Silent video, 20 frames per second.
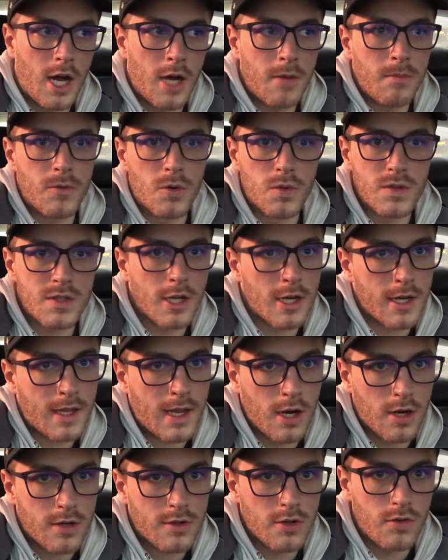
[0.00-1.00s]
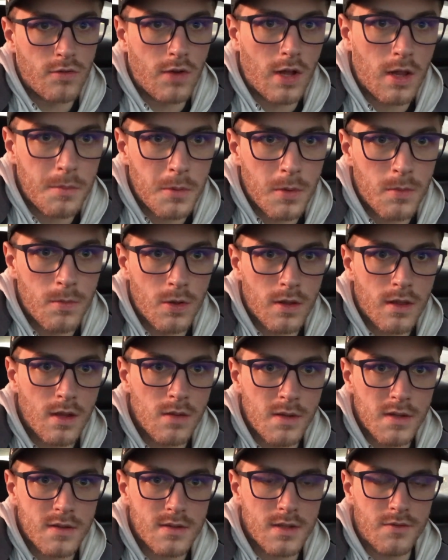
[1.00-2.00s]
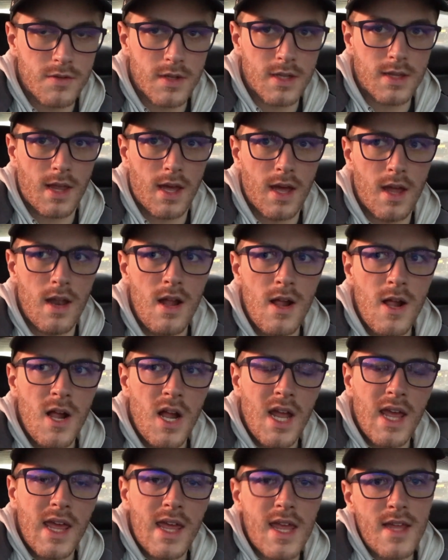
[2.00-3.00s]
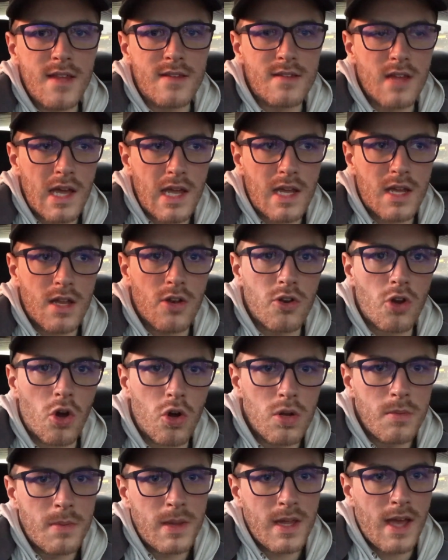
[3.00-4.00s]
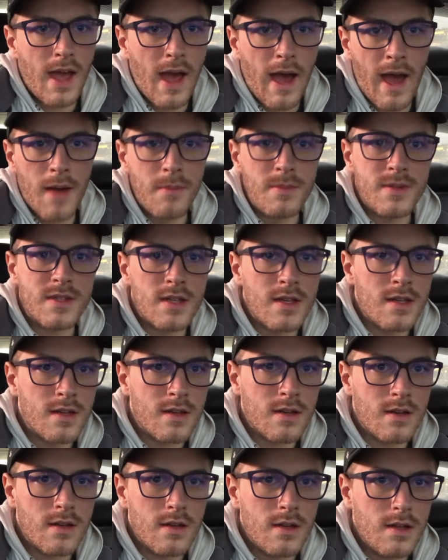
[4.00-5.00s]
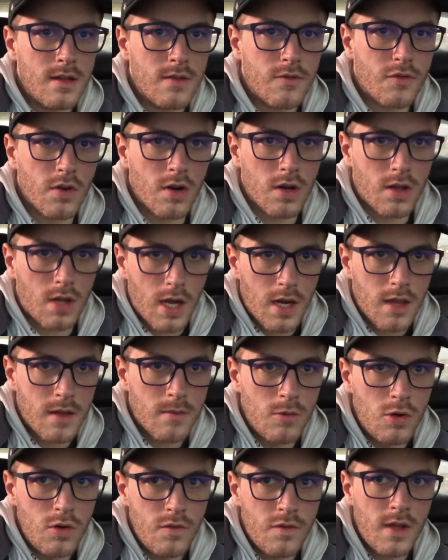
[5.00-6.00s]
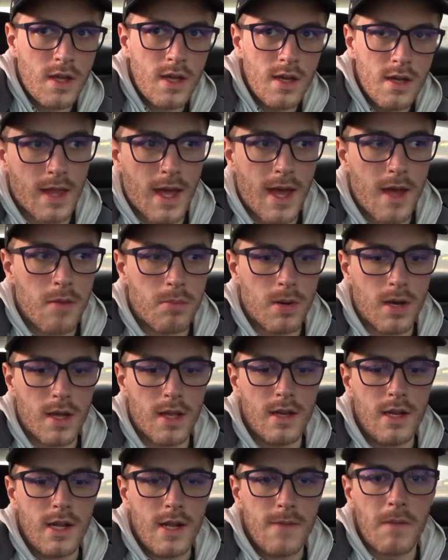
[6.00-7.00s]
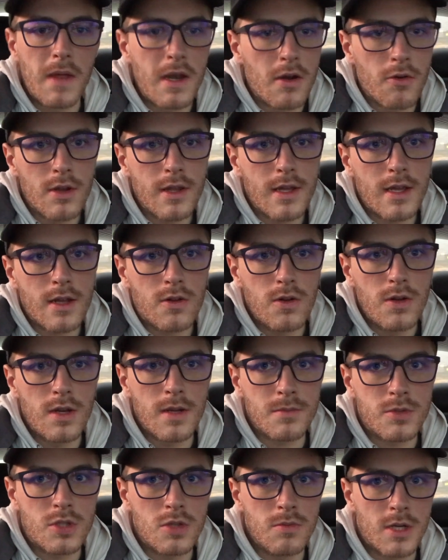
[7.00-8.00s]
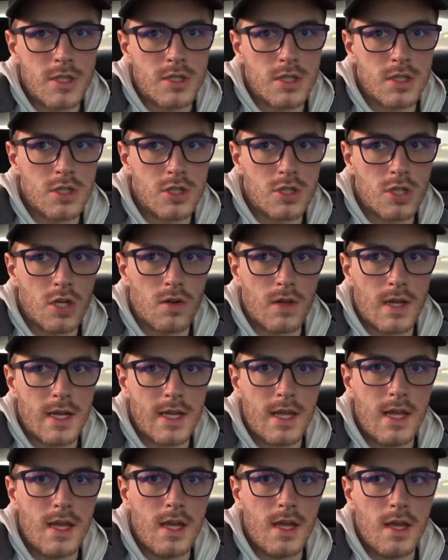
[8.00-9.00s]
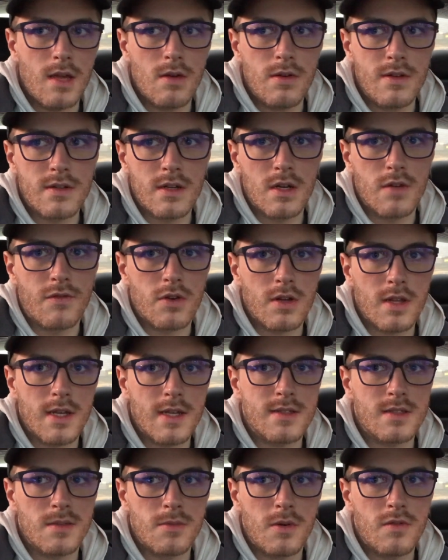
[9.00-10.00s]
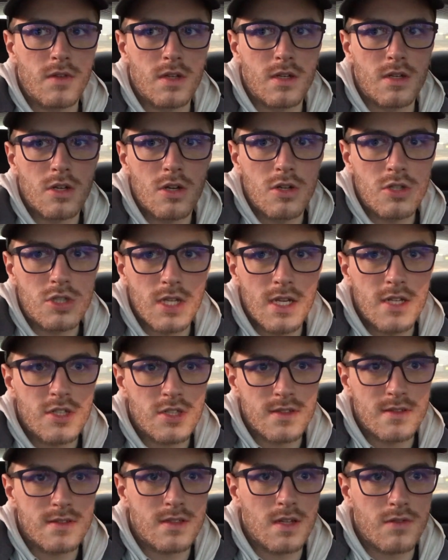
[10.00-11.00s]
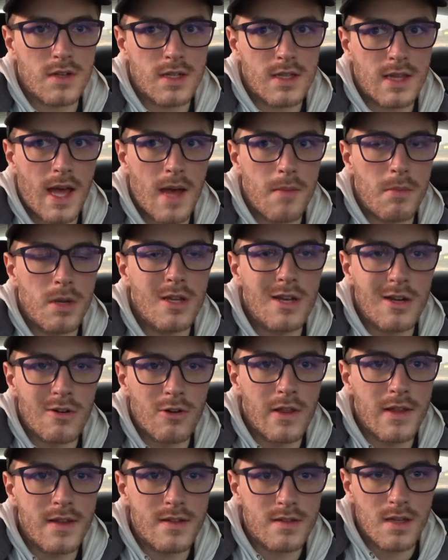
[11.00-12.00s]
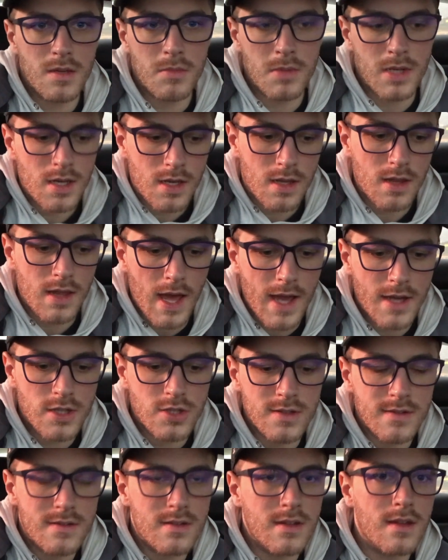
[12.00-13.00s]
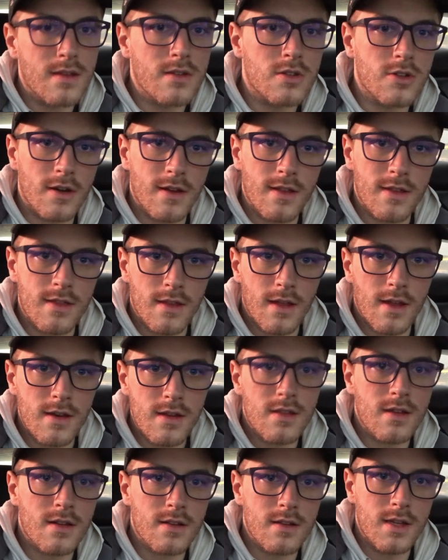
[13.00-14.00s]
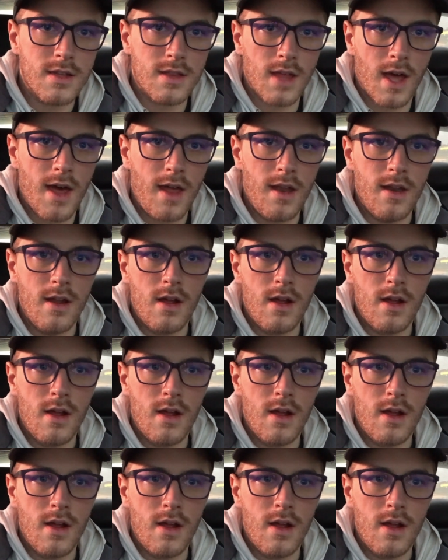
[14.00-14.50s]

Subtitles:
There was a lot of character development with him and stuff like that. He's like notably absent for a lot of the movie, but they didn't really include him too much in the show. Like he was there for like some of the negotiations and stuff like that, but you didn't really see him in any of the action scenes or anything like that.